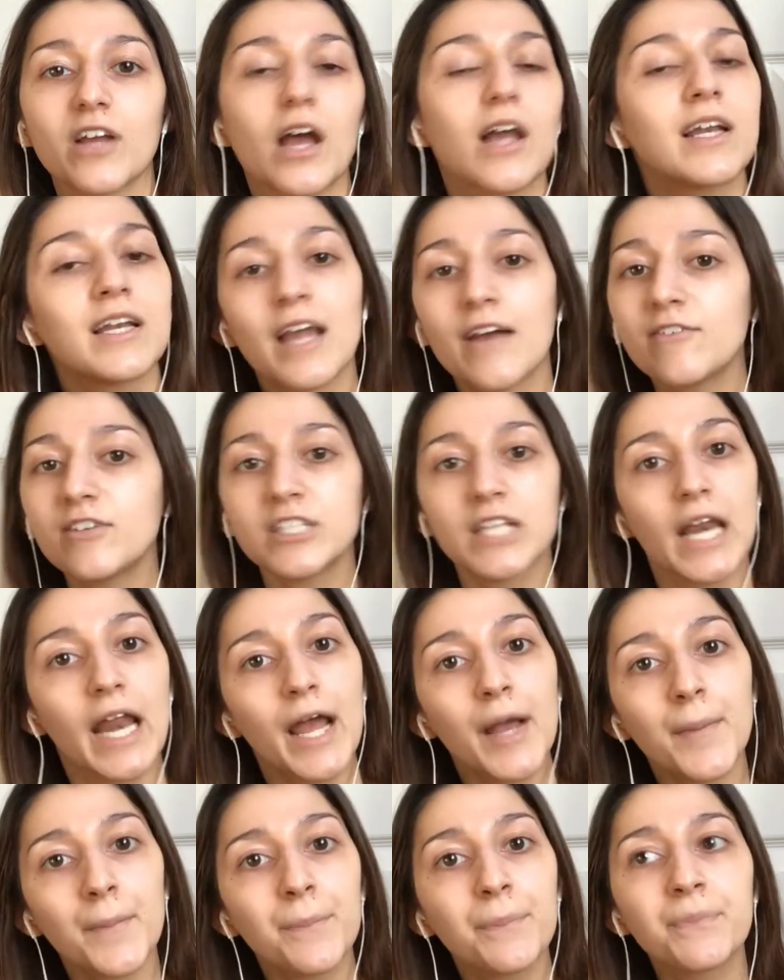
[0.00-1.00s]
Never did
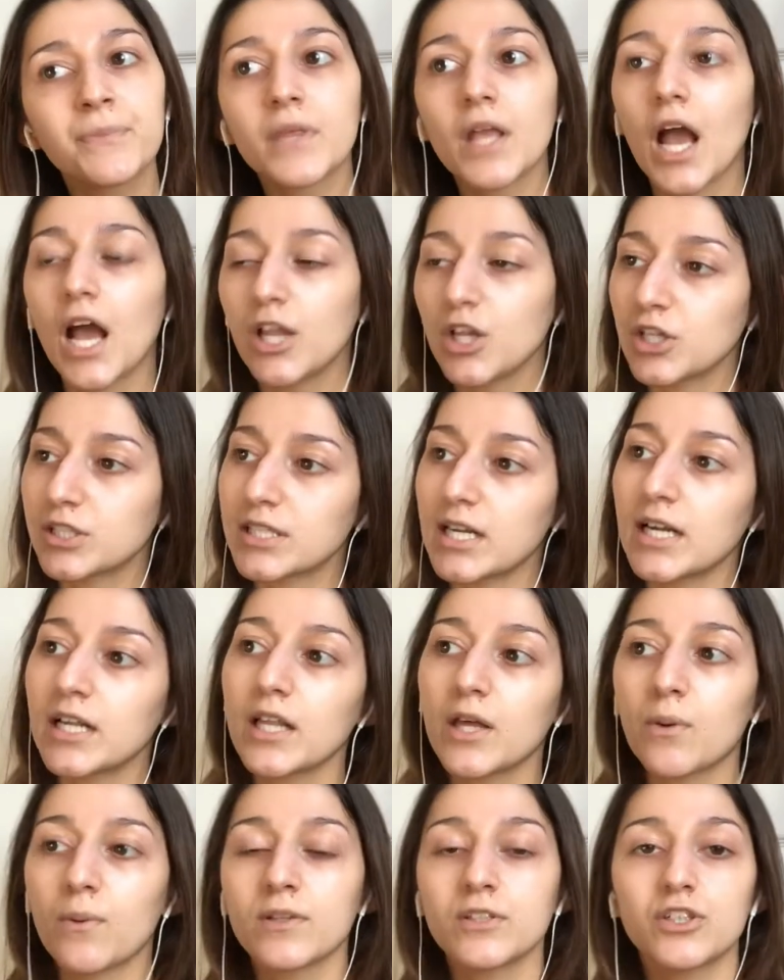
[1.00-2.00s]
it. I looked at it
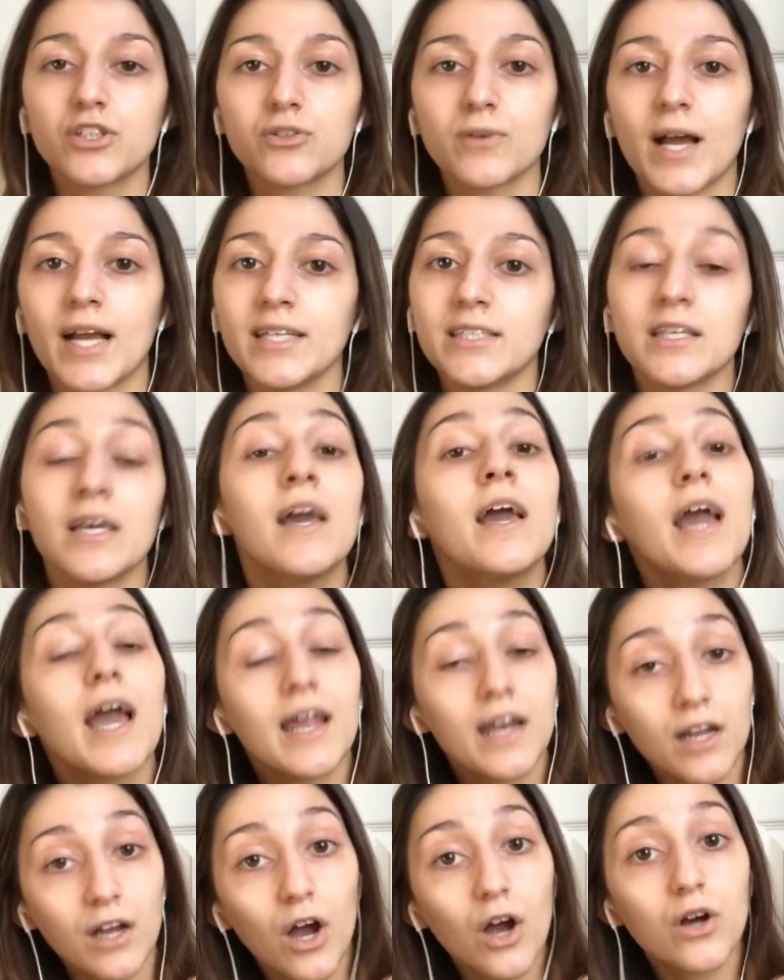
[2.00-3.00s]
like once or twice and
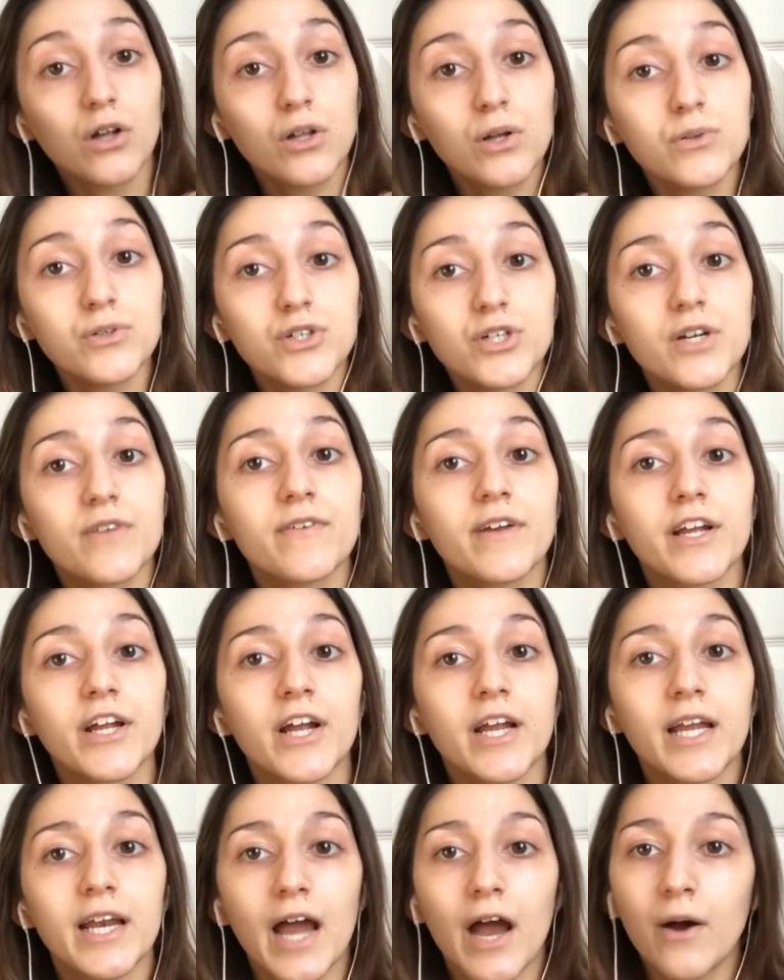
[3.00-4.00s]
I got closer to figuring
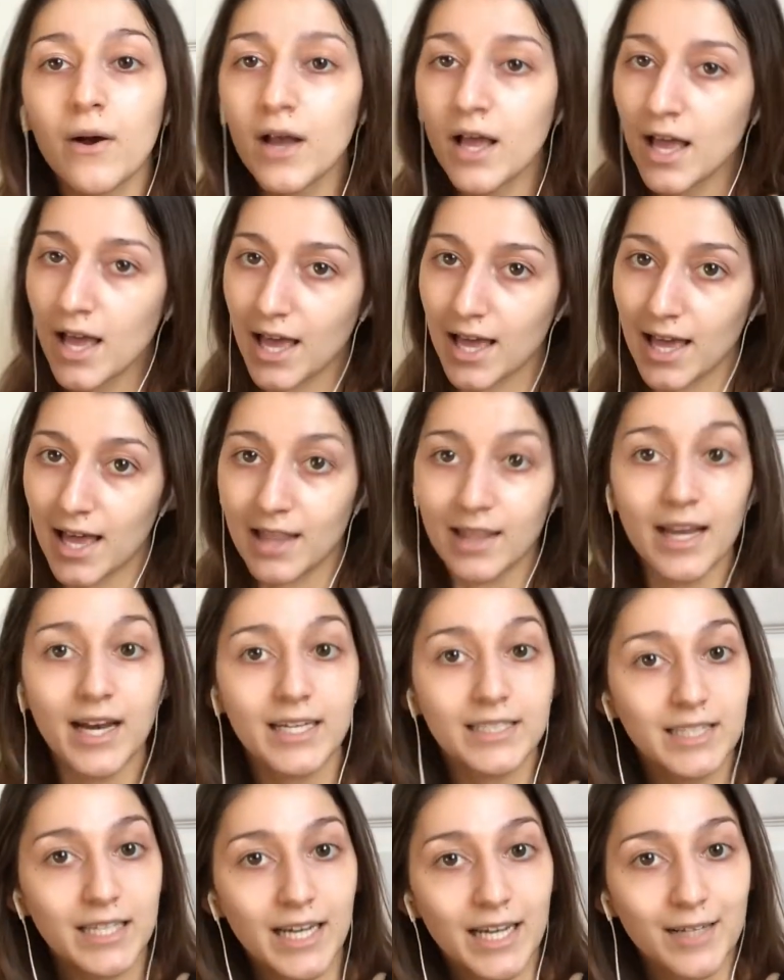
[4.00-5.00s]
it out. And then I
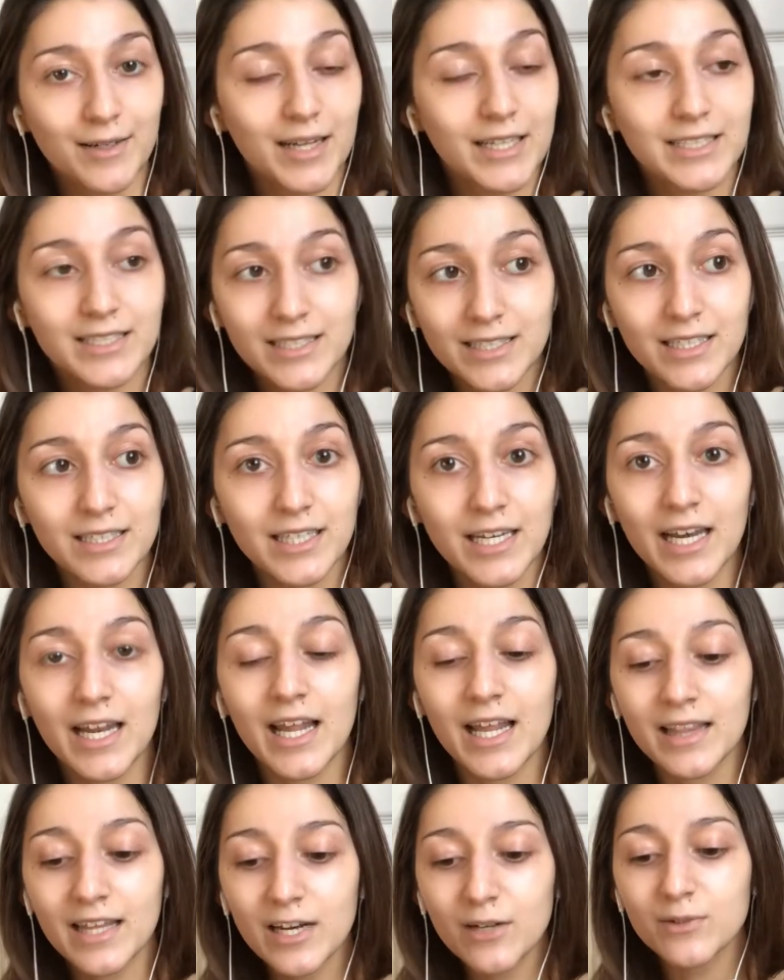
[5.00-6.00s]
didn't. I still didn't.
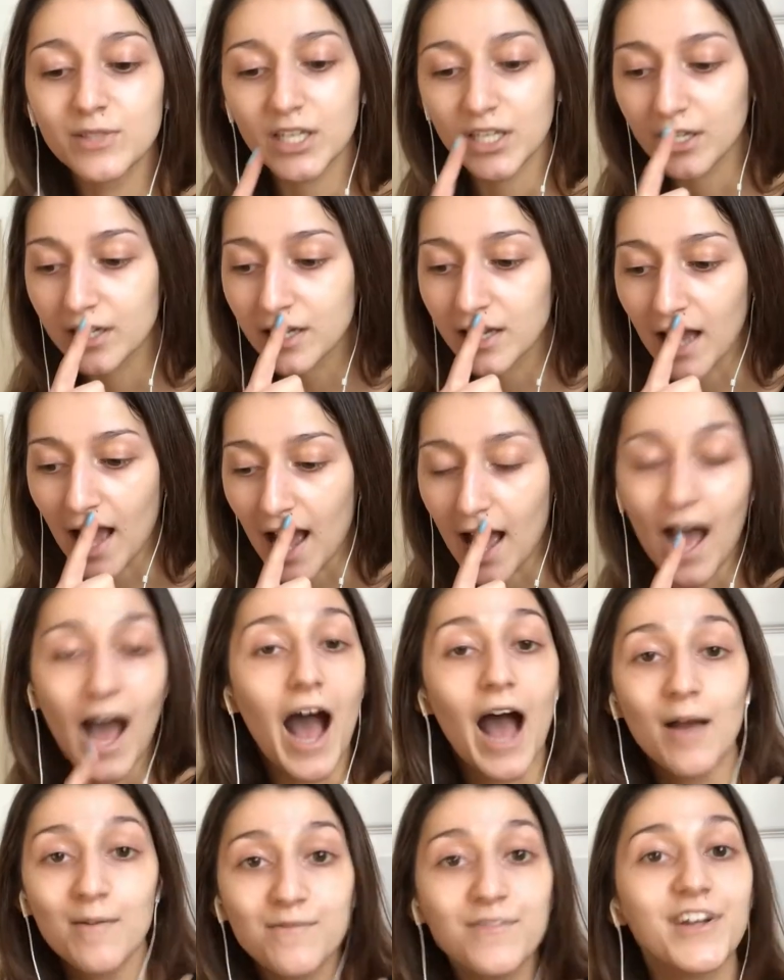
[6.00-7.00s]
And then I was like, nah,
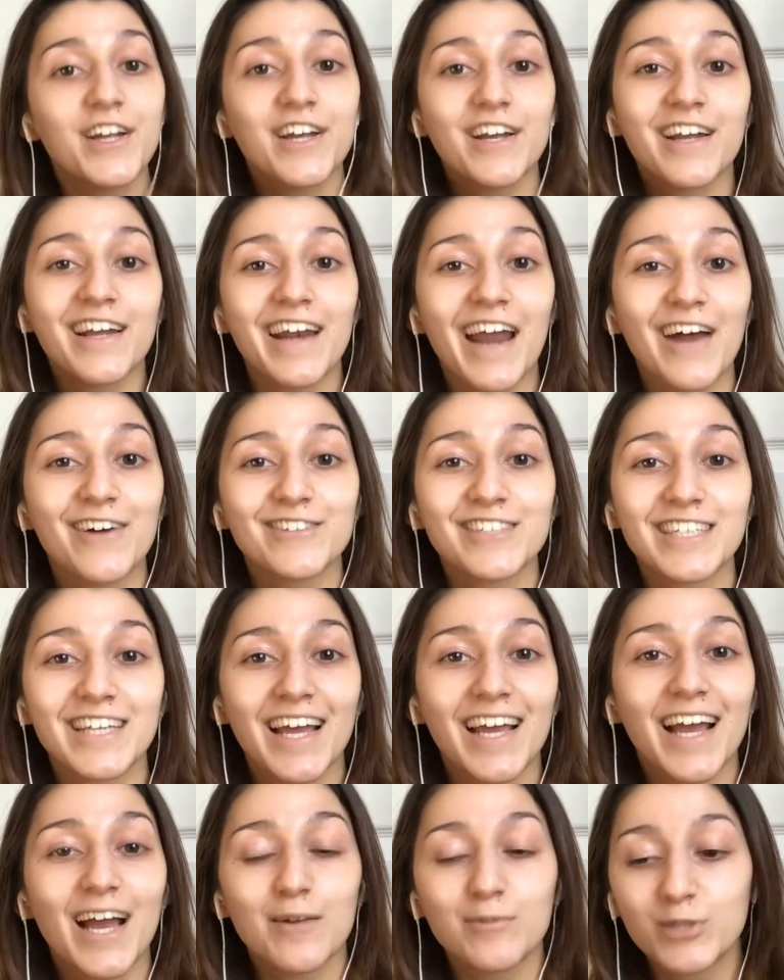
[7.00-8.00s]
I'm figuring it out
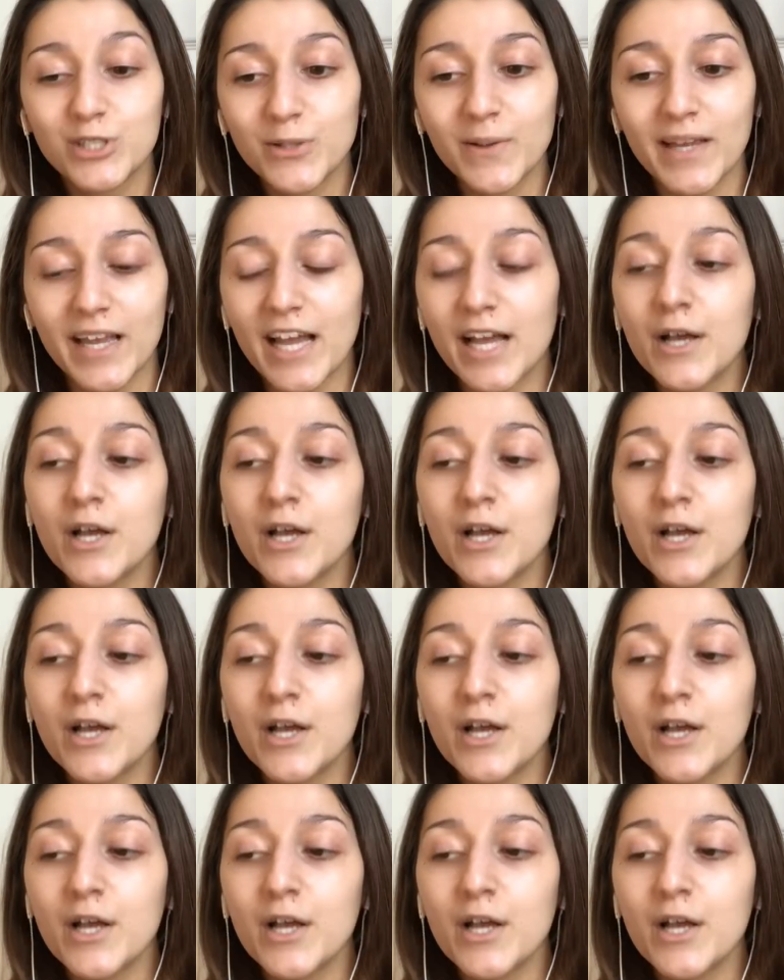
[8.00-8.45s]
tonight. I'm doing it.